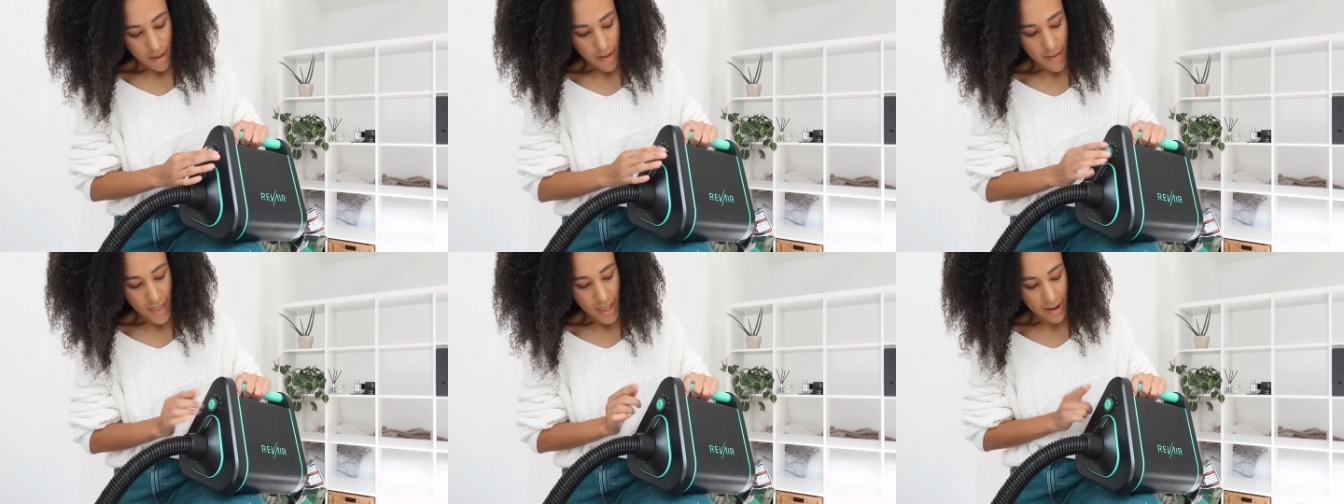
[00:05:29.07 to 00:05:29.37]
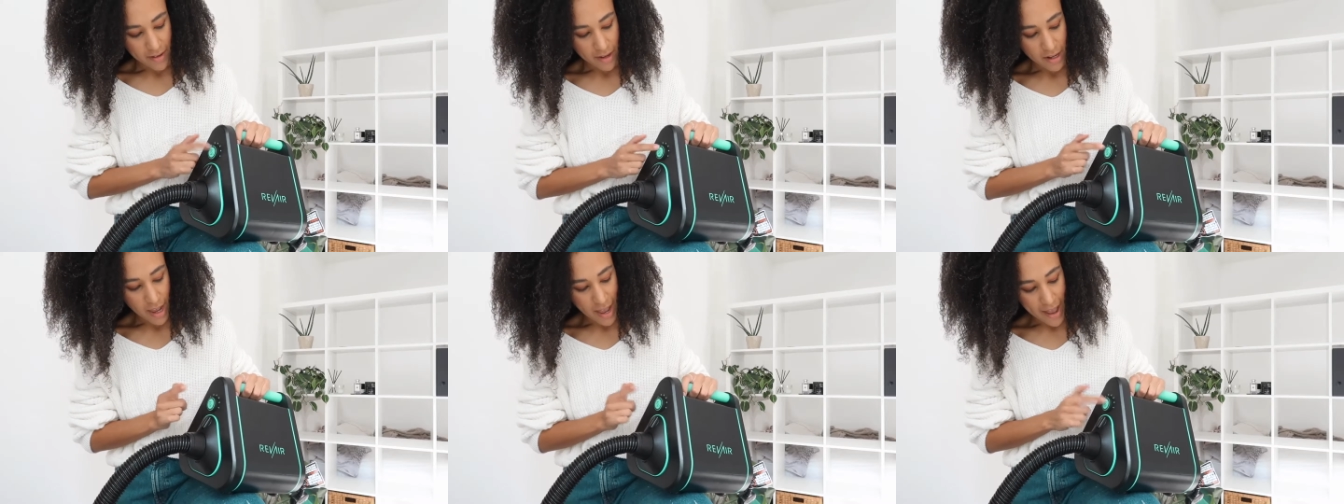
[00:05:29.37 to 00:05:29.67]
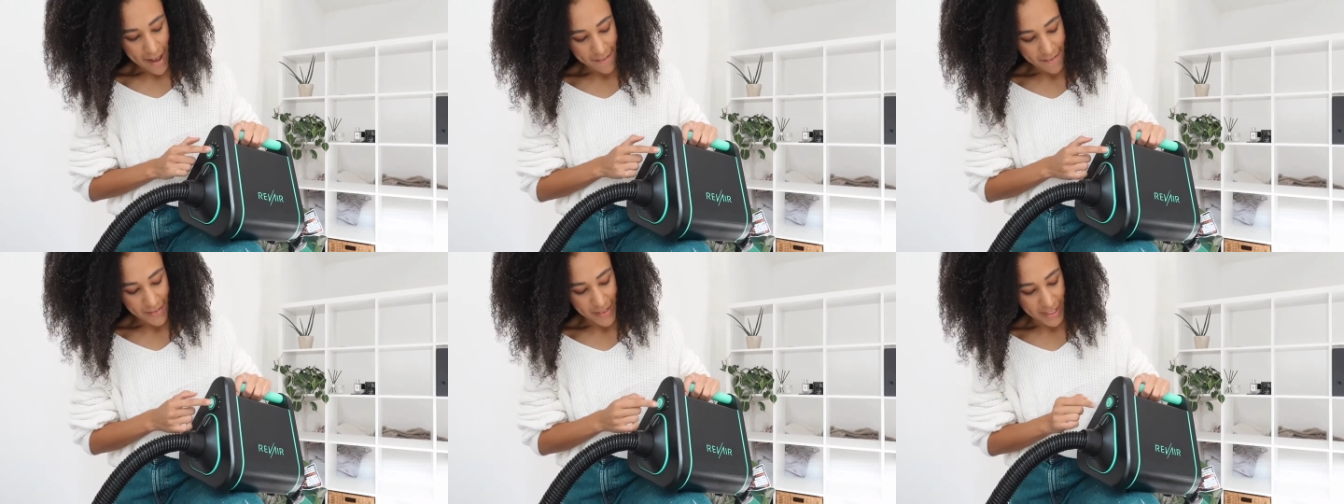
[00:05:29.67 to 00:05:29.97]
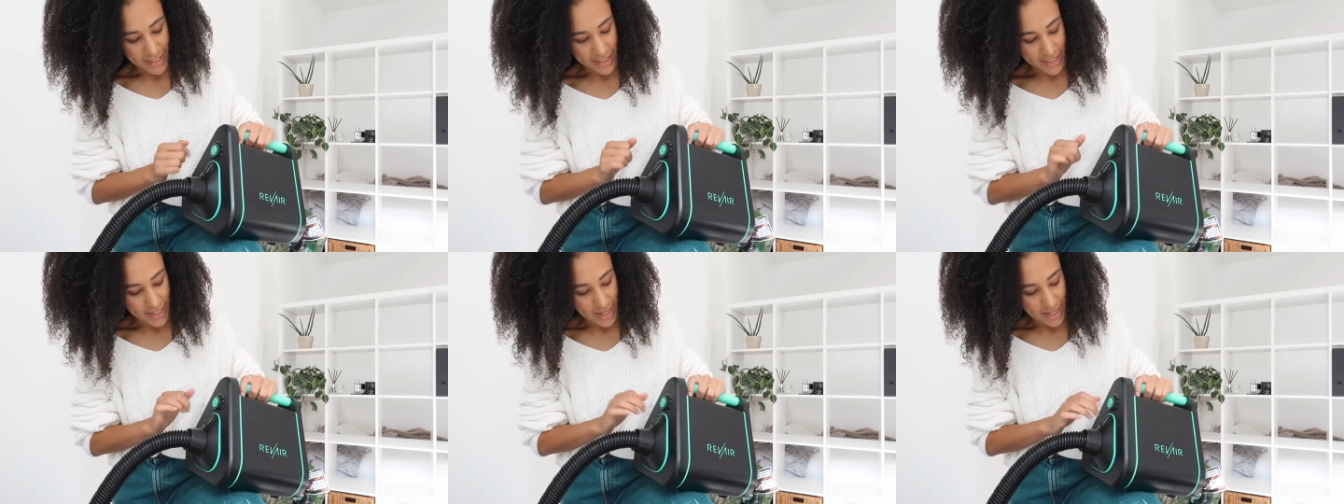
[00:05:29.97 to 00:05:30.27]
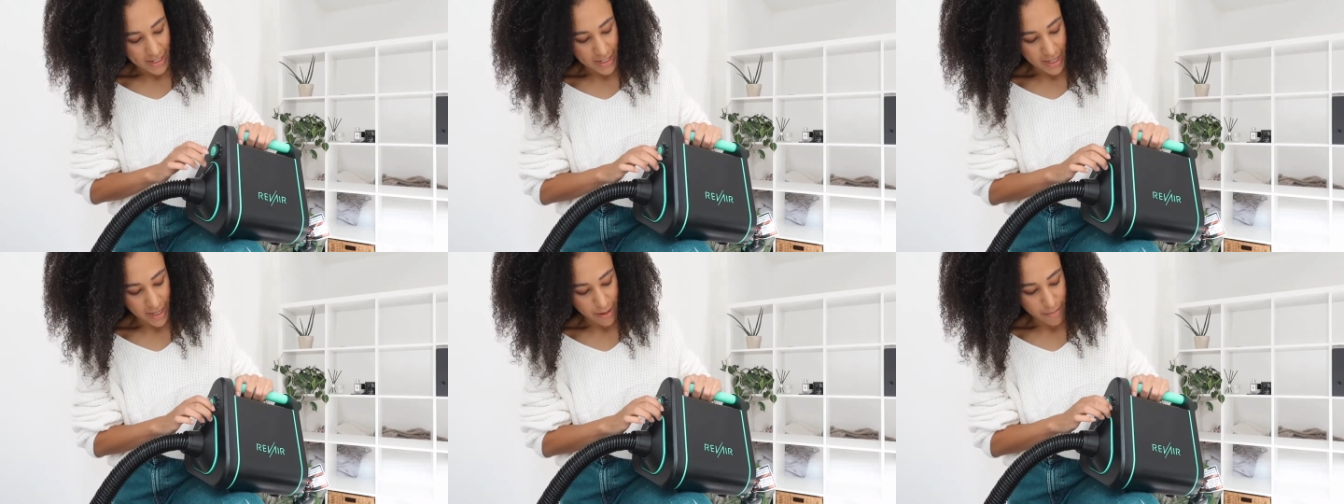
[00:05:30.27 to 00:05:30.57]
And then I'm going to have this
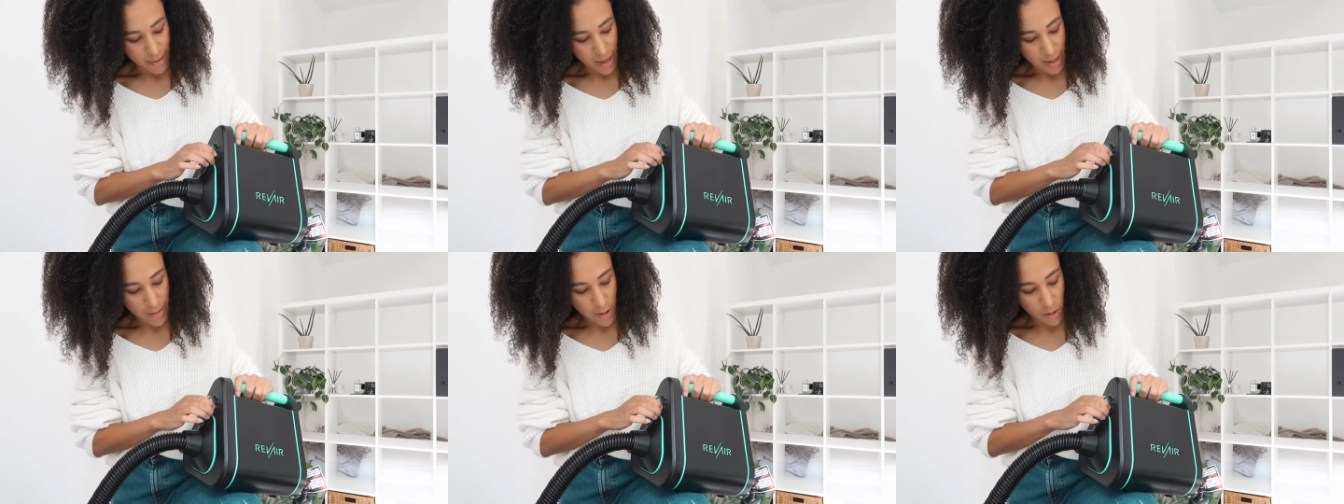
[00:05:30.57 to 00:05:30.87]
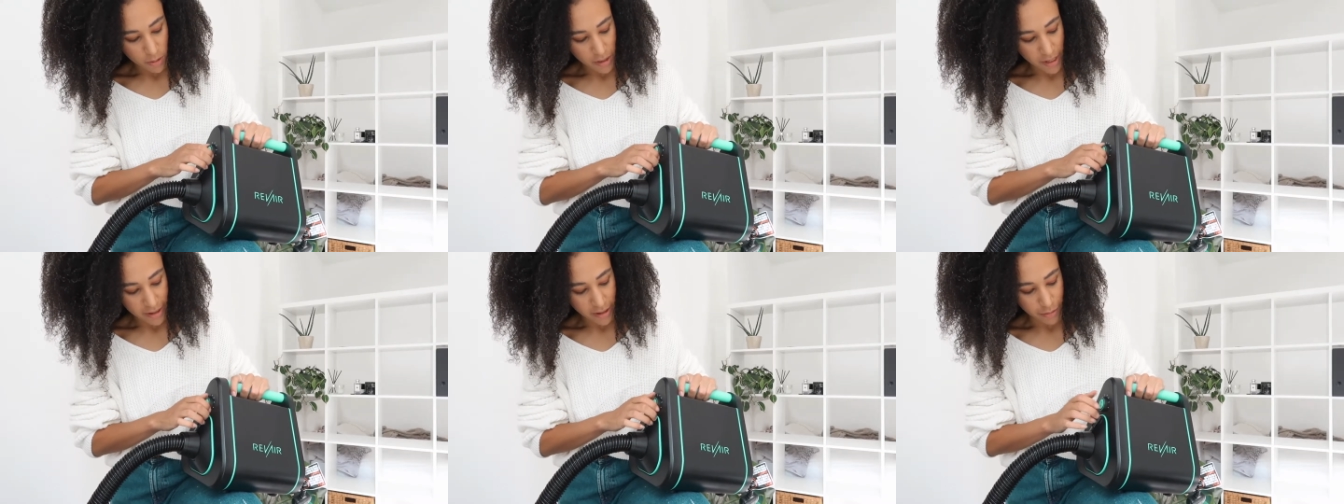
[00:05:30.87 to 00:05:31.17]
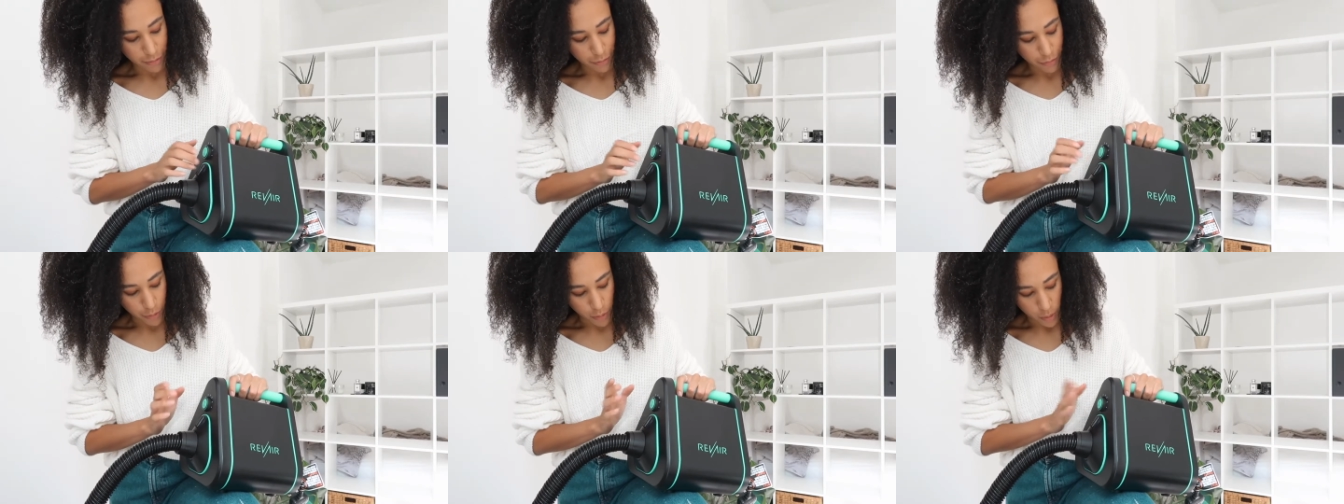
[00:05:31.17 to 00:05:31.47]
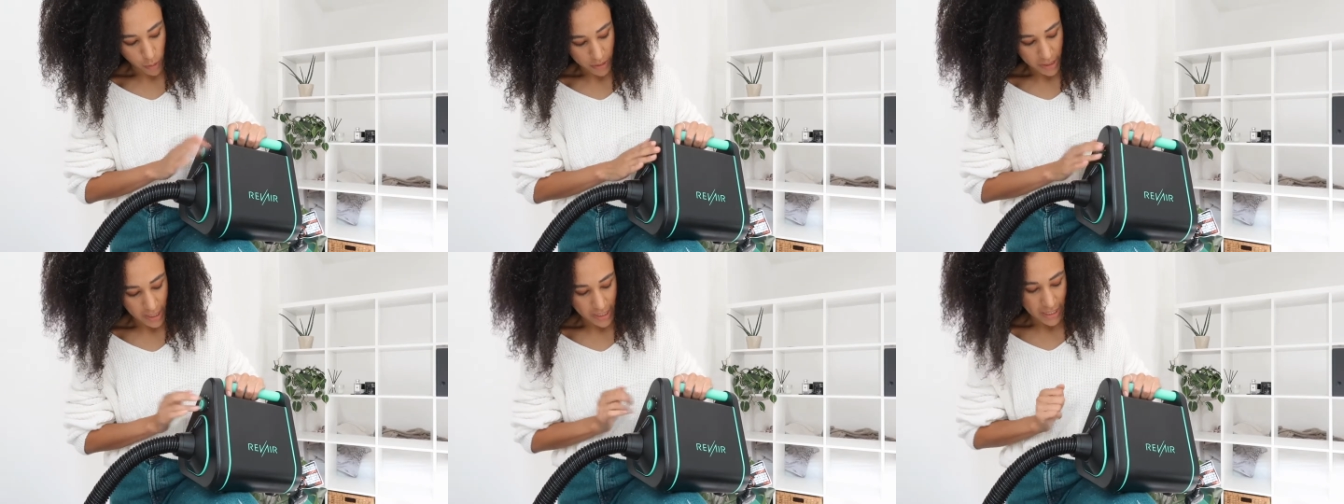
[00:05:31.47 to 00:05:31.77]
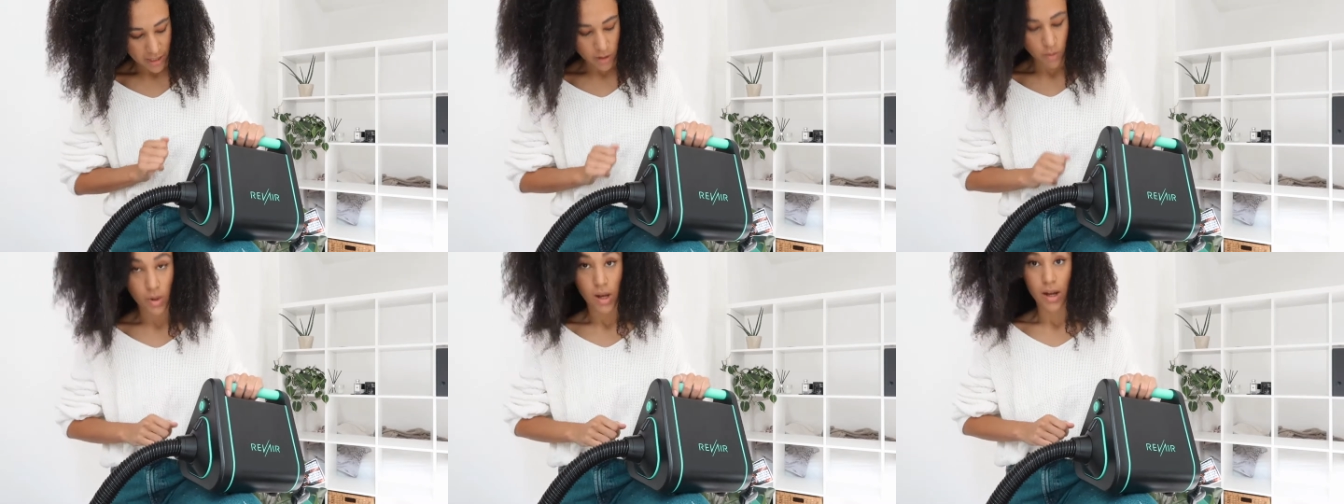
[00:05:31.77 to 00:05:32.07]
setting maybe on like a four because I
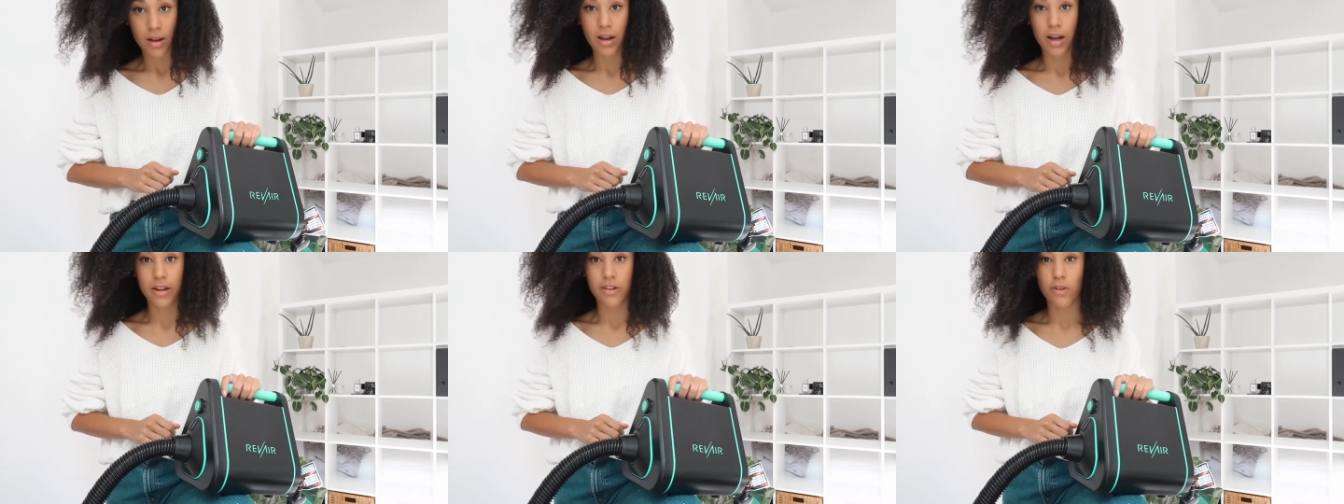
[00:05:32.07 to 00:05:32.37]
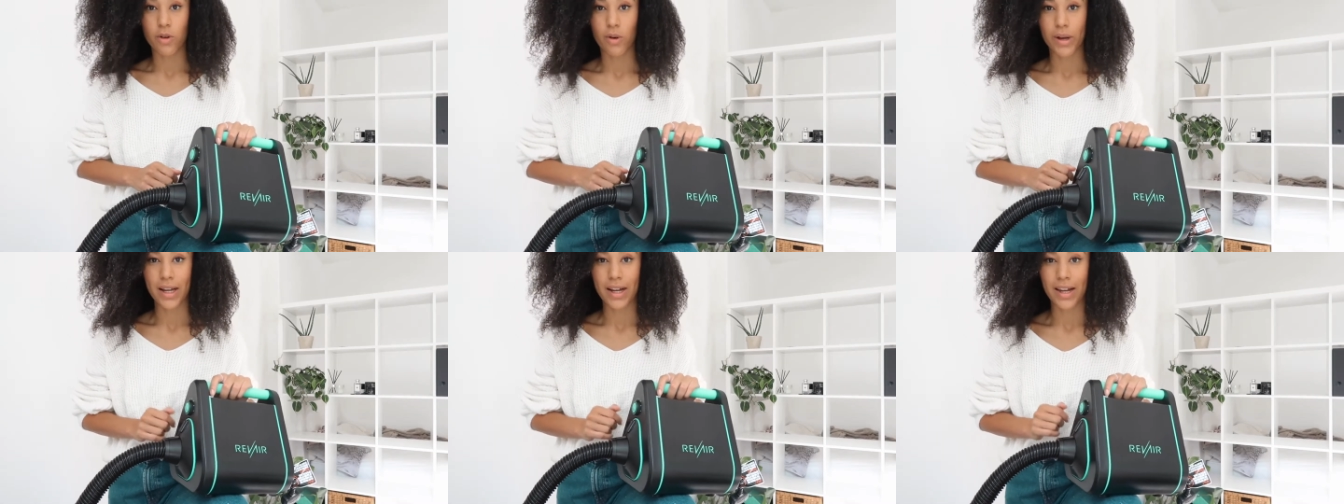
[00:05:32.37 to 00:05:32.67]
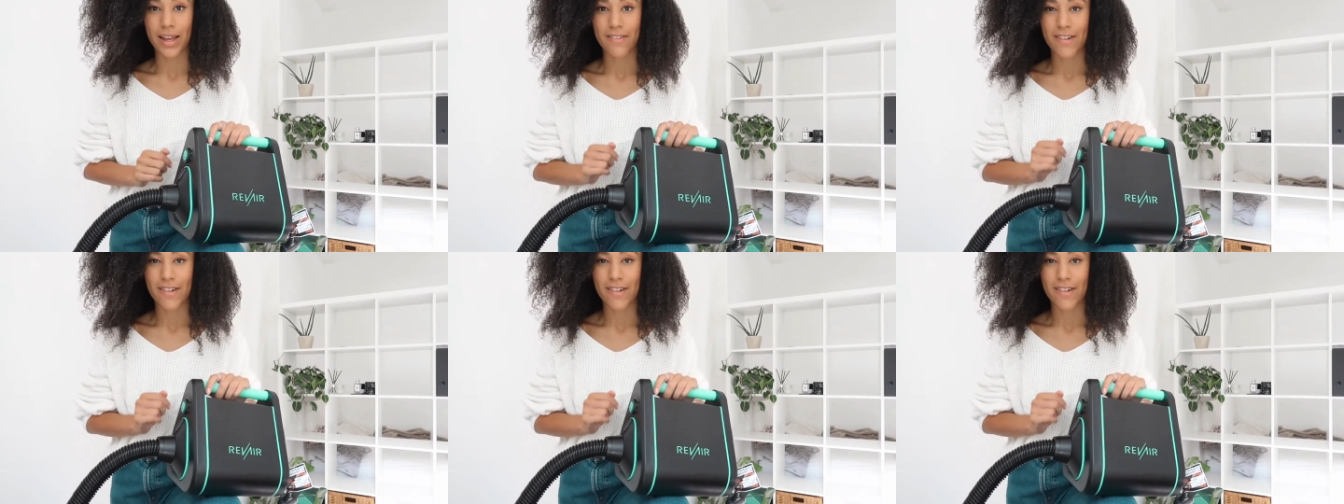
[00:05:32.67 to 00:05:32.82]
need to work kind of quickly.